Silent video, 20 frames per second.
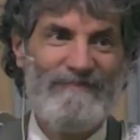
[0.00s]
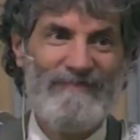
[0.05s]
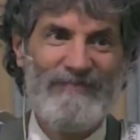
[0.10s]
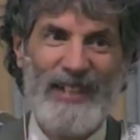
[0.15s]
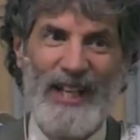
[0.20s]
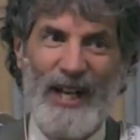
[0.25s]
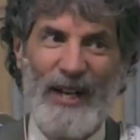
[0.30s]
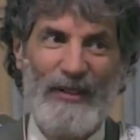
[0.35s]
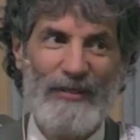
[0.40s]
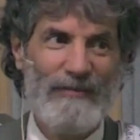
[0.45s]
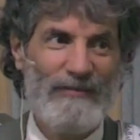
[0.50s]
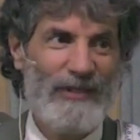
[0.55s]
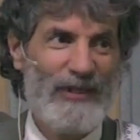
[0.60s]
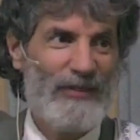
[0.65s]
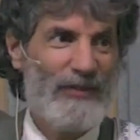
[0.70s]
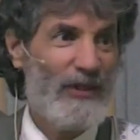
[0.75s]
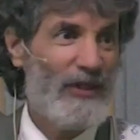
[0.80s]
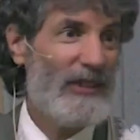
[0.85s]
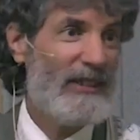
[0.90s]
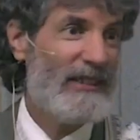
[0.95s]
No. No. It's
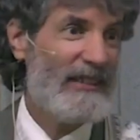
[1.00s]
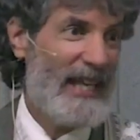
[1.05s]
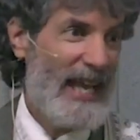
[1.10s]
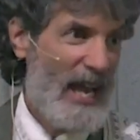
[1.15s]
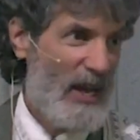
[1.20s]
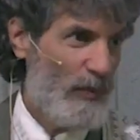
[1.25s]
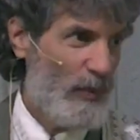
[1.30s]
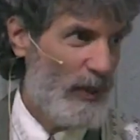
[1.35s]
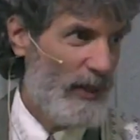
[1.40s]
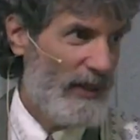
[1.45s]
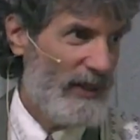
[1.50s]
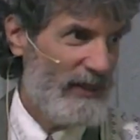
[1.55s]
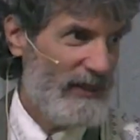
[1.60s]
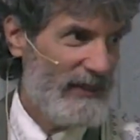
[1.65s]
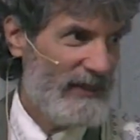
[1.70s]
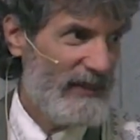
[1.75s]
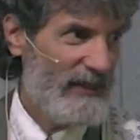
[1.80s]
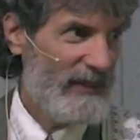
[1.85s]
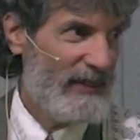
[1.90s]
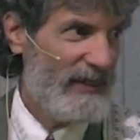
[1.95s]
a very sad
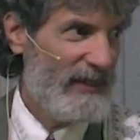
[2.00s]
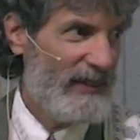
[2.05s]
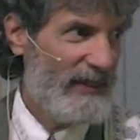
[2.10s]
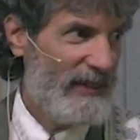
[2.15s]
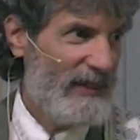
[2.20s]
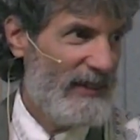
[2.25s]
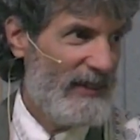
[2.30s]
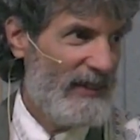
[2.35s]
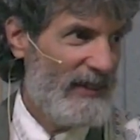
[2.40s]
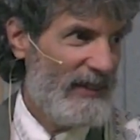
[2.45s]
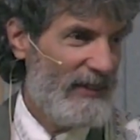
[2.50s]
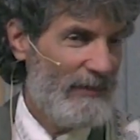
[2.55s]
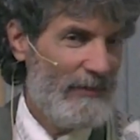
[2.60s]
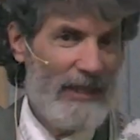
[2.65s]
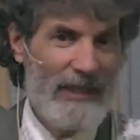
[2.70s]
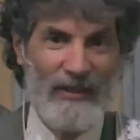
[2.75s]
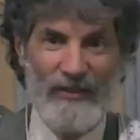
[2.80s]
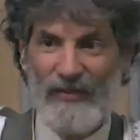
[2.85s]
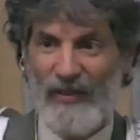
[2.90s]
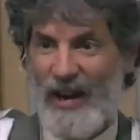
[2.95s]
witness.
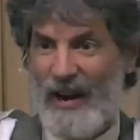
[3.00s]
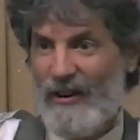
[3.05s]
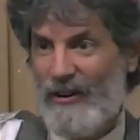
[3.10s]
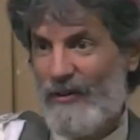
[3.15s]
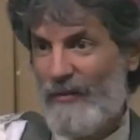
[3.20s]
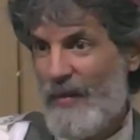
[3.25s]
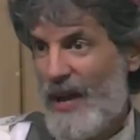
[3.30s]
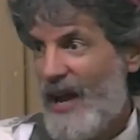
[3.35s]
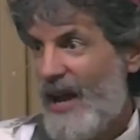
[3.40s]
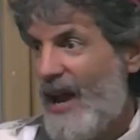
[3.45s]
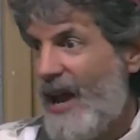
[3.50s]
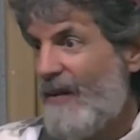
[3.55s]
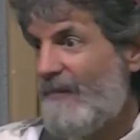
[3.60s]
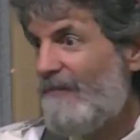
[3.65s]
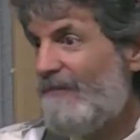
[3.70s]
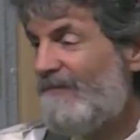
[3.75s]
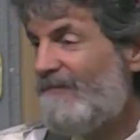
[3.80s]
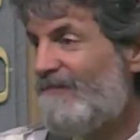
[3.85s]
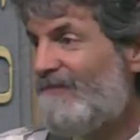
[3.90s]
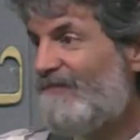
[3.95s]
Made the Pharaoh
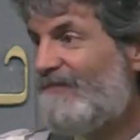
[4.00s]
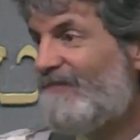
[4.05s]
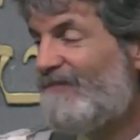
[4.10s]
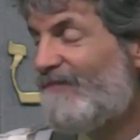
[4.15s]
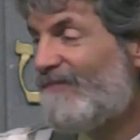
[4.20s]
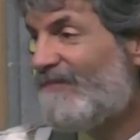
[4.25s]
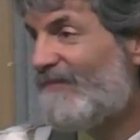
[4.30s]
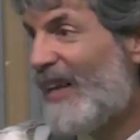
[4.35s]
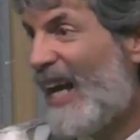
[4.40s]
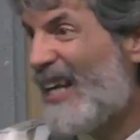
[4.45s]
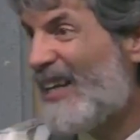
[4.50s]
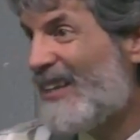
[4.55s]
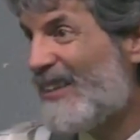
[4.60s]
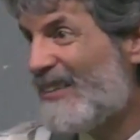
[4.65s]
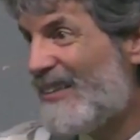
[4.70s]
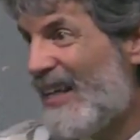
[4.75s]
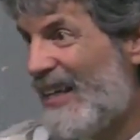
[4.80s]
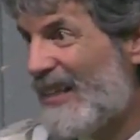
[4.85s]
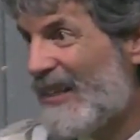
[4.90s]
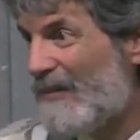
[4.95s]
mad. I could
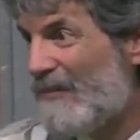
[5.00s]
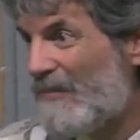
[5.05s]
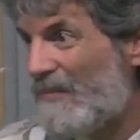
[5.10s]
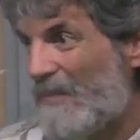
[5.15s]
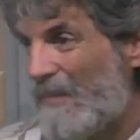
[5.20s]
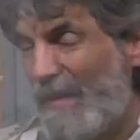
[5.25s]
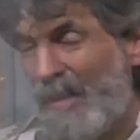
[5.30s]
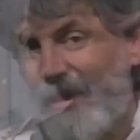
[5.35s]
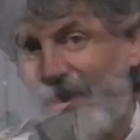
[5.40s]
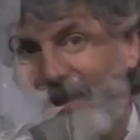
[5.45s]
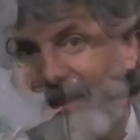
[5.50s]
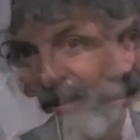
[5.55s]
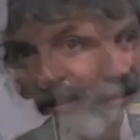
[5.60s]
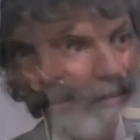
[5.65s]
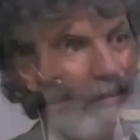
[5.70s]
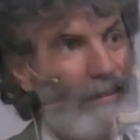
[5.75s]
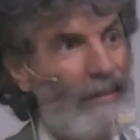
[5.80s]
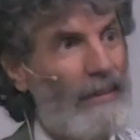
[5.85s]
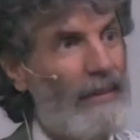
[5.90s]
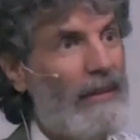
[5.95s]
have taken
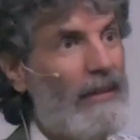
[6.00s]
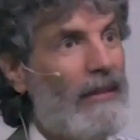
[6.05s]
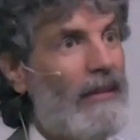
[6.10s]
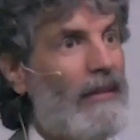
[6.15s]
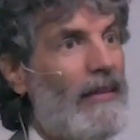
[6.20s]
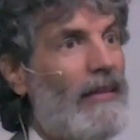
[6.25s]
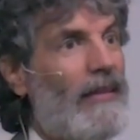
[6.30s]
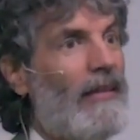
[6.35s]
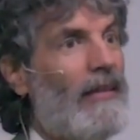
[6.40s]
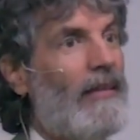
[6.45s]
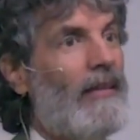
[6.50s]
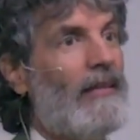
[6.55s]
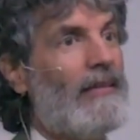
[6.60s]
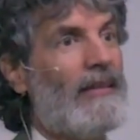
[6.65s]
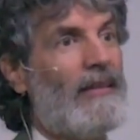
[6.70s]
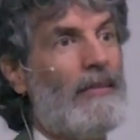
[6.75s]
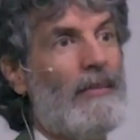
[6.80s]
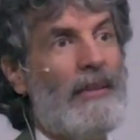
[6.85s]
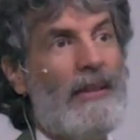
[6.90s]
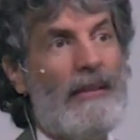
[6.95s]
her and was
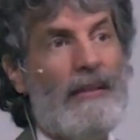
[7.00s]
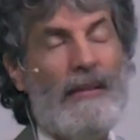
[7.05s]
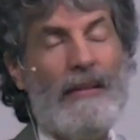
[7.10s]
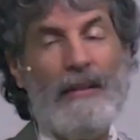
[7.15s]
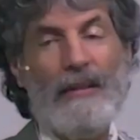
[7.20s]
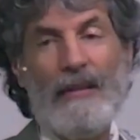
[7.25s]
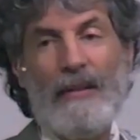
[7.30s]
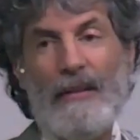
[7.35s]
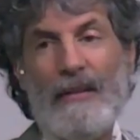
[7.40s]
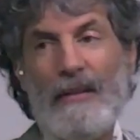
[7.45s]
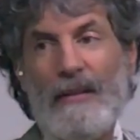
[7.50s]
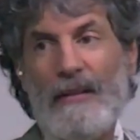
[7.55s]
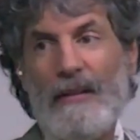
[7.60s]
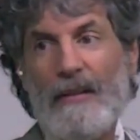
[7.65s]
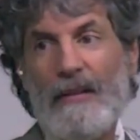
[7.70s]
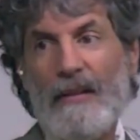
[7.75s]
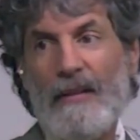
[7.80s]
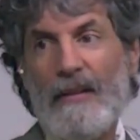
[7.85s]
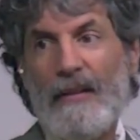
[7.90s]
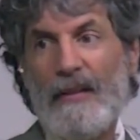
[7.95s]
committed
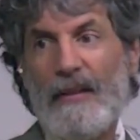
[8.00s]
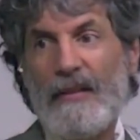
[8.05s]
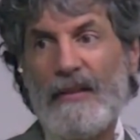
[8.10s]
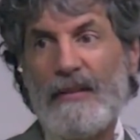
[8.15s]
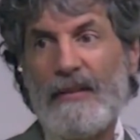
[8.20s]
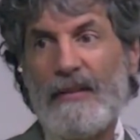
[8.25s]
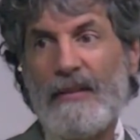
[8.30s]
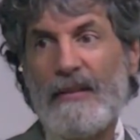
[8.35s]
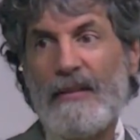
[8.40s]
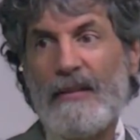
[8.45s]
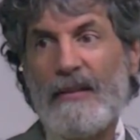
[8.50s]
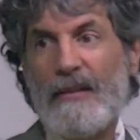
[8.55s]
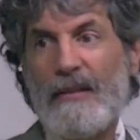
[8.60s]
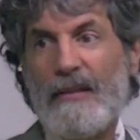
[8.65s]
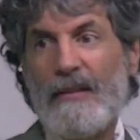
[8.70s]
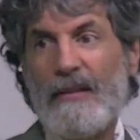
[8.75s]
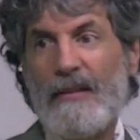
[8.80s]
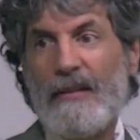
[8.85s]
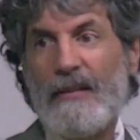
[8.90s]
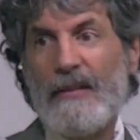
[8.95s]
this
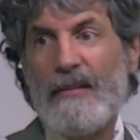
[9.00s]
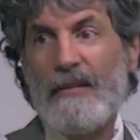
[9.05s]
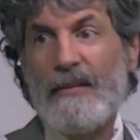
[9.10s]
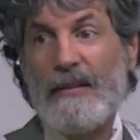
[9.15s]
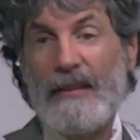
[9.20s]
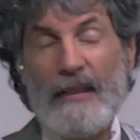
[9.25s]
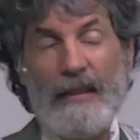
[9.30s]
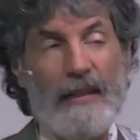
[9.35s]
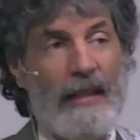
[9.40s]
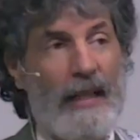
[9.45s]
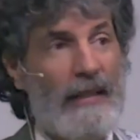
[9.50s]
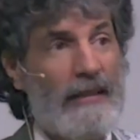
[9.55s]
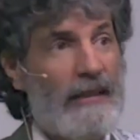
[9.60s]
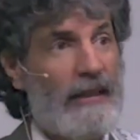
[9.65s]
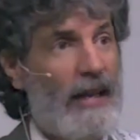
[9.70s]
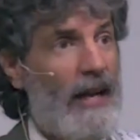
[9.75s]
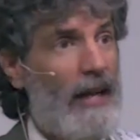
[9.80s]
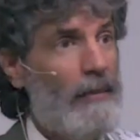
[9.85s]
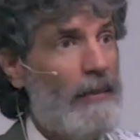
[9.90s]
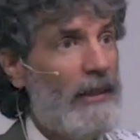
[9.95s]
sin against
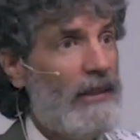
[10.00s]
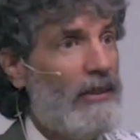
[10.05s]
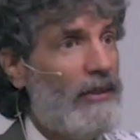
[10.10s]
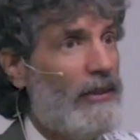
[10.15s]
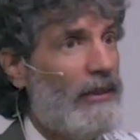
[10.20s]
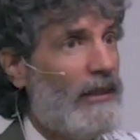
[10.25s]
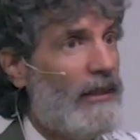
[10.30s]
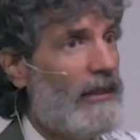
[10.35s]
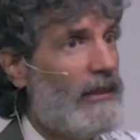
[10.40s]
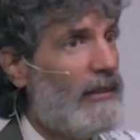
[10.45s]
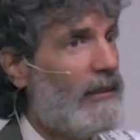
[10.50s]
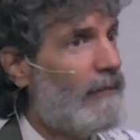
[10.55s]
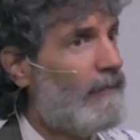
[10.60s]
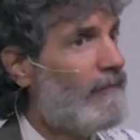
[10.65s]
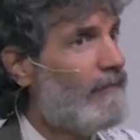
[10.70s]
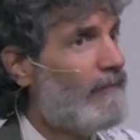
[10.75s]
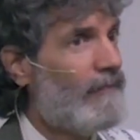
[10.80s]
God by doing this.